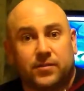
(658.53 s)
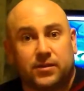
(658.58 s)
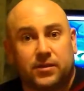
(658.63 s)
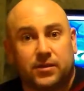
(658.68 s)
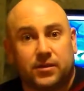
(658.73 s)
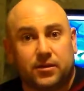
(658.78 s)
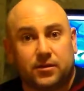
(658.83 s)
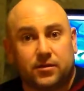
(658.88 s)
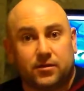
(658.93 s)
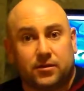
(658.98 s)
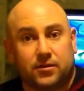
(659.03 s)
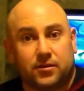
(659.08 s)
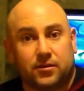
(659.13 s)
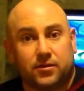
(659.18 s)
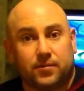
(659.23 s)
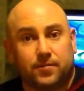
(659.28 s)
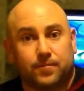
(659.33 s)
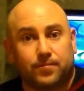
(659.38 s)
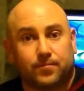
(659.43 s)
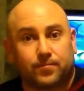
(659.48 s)

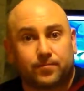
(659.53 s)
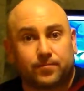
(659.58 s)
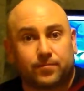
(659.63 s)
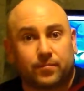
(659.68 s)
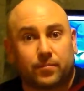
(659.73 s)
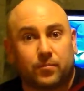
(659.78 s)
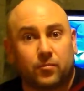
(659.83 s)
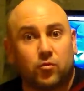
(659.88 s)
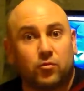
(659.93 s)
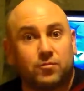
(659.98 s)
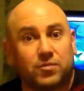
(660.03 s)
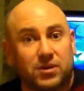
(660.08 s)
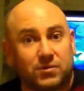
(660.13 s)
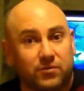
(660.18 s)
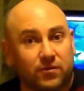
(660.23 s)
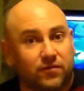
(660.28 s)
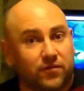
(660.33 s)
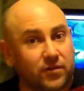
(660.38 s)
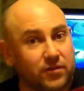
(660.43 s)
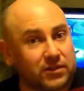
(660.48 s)
When
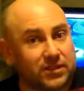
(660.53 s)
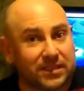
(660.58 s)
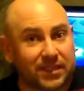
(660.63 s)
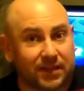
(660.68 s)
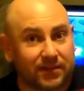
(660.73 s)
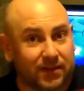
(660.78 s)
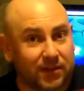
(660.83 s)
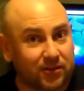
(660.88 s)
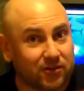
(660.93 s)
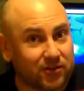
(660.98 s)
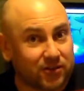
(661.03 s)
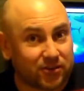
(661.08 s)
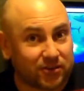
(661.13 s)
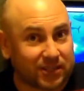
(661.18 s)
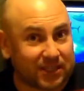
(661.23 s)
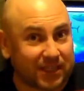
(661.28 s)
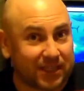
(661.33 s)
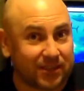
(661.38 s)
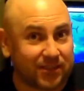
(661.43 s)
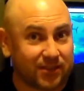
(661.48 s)
people first see it, they don't
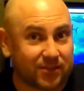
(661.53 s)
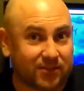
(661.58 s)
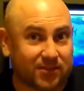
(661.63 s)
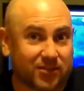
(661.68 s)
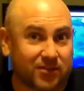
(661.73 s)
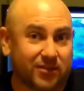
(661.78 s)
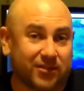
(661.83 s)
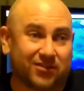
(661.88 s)
understand it, so